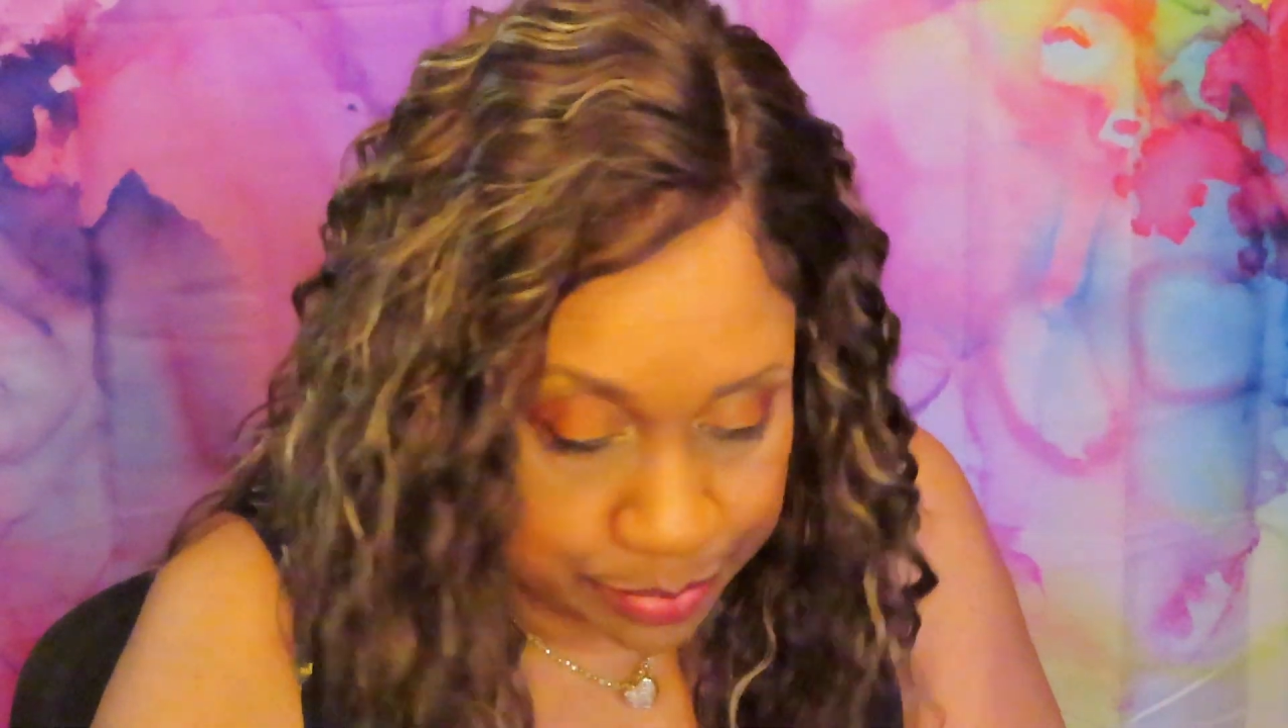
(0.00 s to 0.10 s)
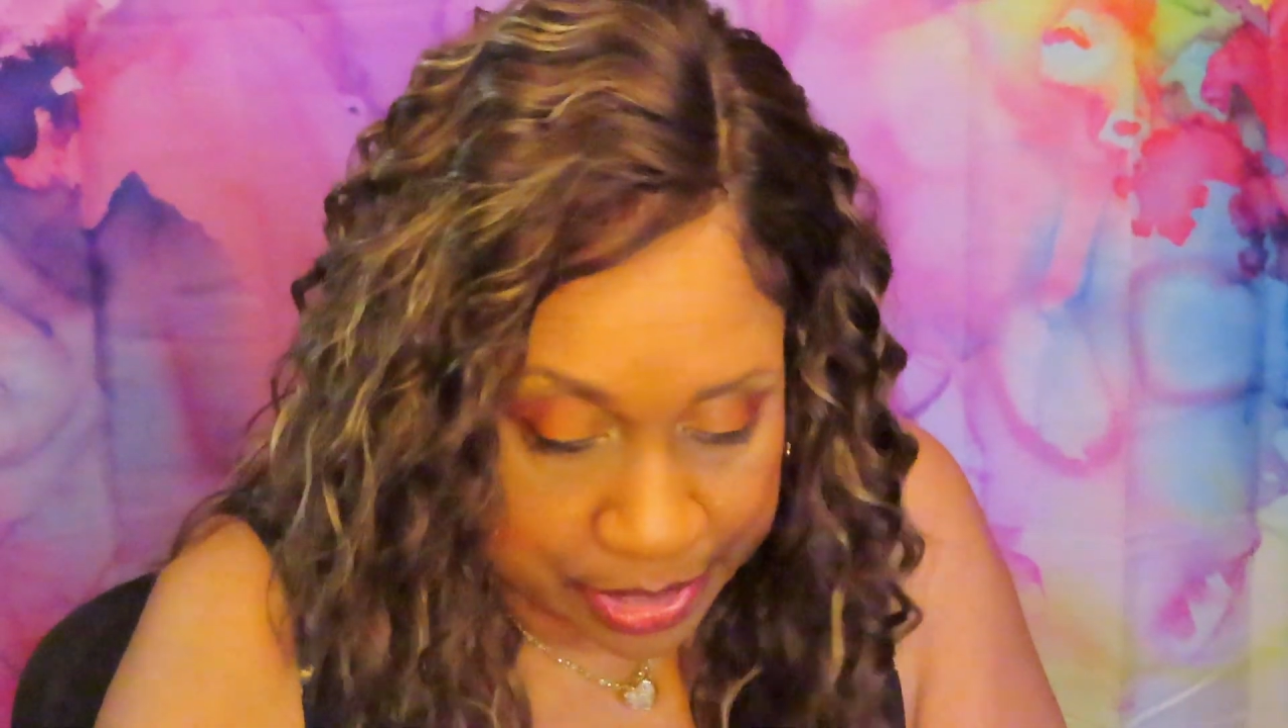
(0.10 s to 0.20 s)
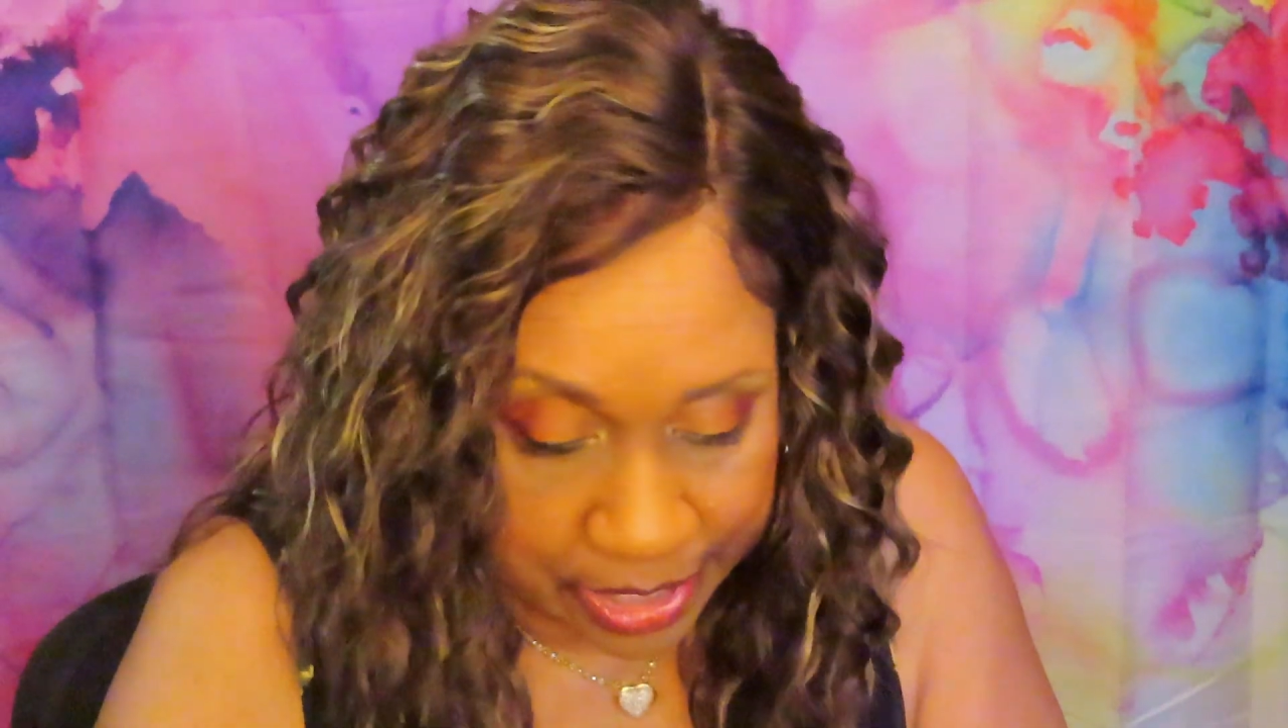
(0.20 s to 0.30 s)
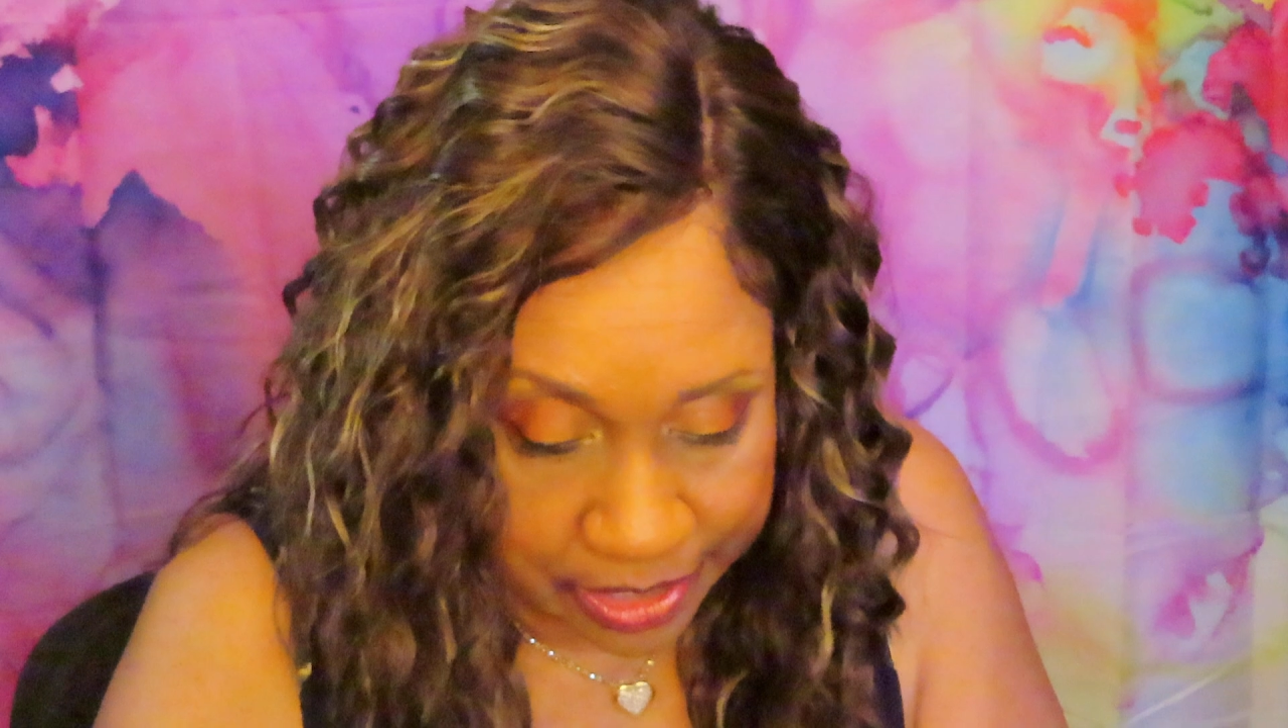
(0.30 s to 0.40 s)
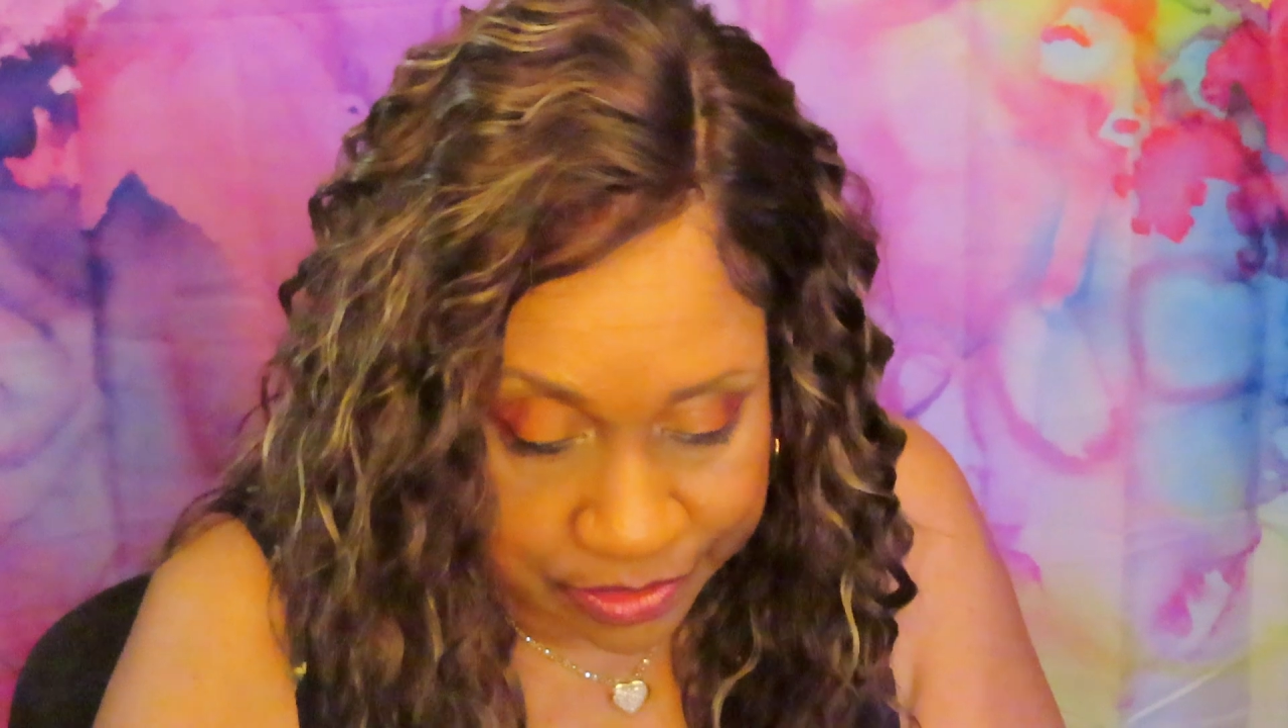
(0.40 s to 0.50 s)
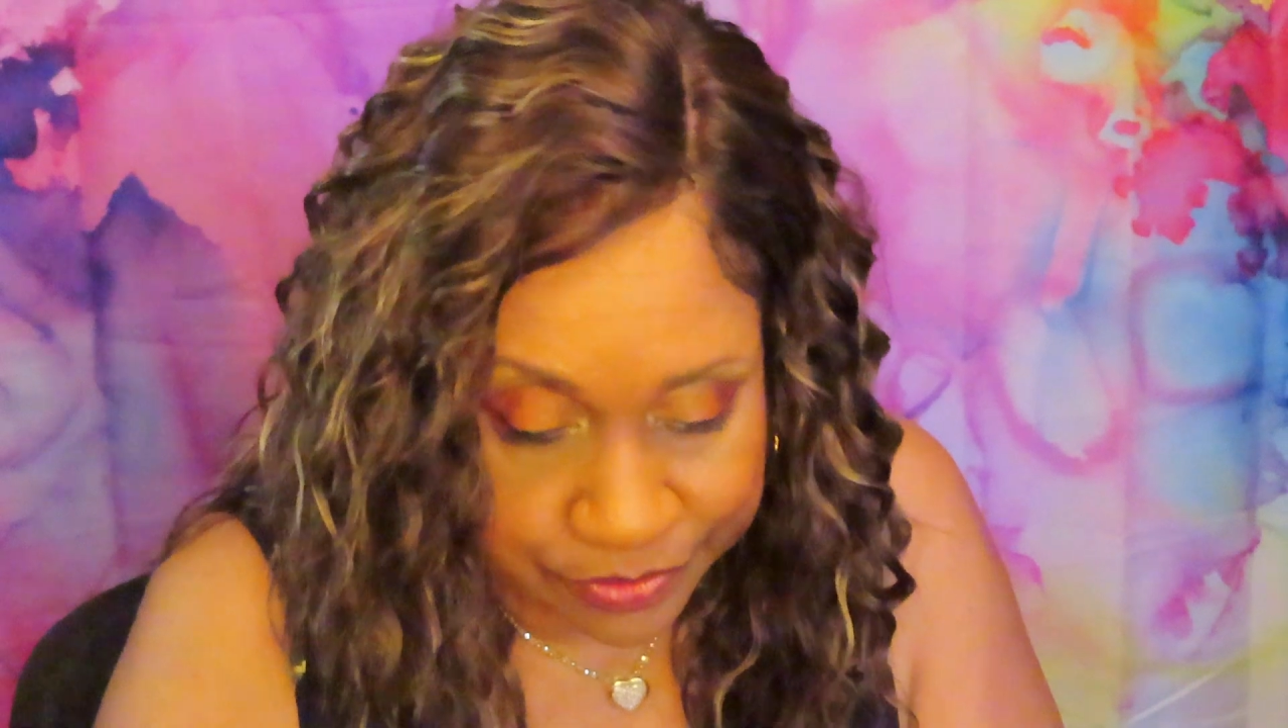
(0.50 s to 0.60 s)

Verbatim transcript: bag